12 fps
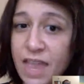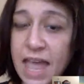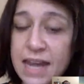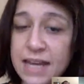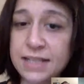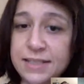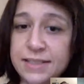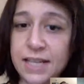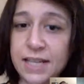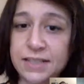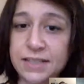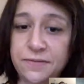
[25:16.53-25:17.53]
And
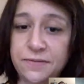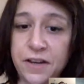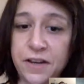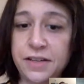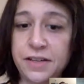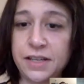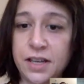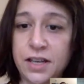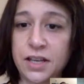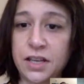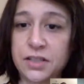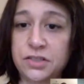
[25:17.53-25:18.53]
it's a very
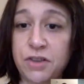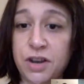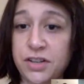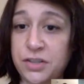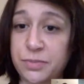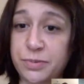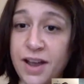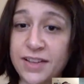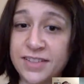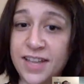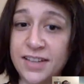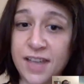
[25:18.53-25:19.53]
structured
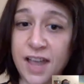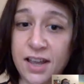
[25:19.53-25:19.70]
process.